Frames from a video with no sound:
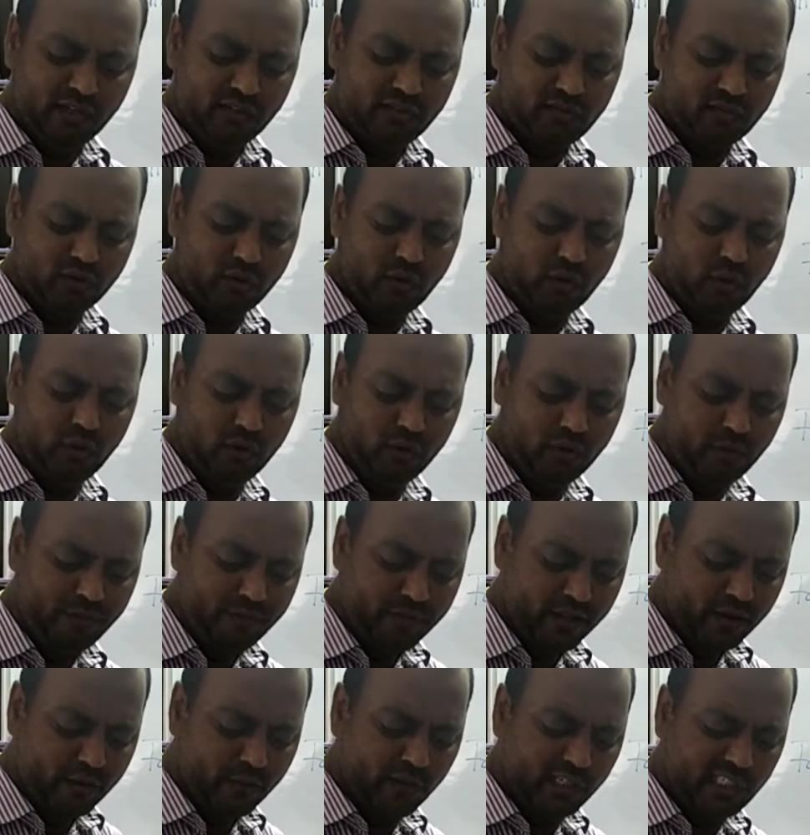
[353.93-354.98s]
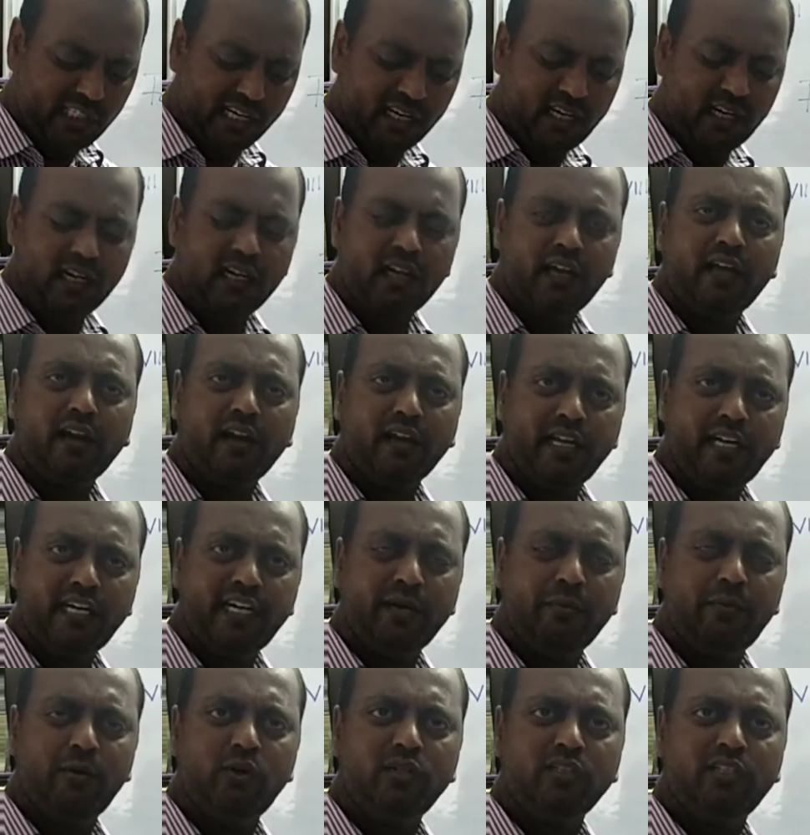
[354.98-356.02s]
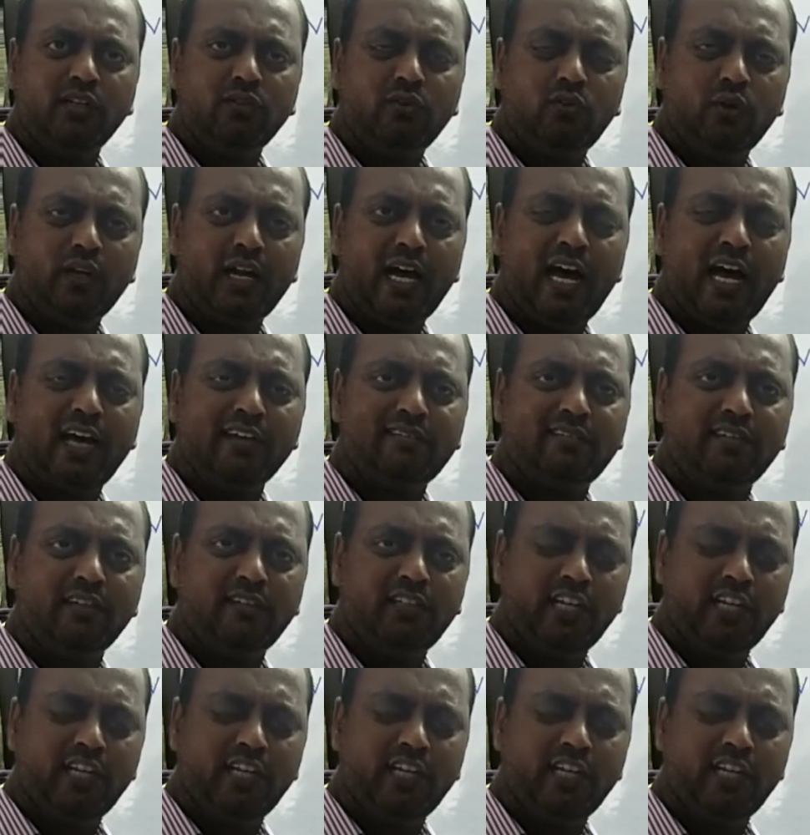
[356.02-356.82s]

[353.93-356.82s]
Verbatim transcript: So we shall read about the Doras,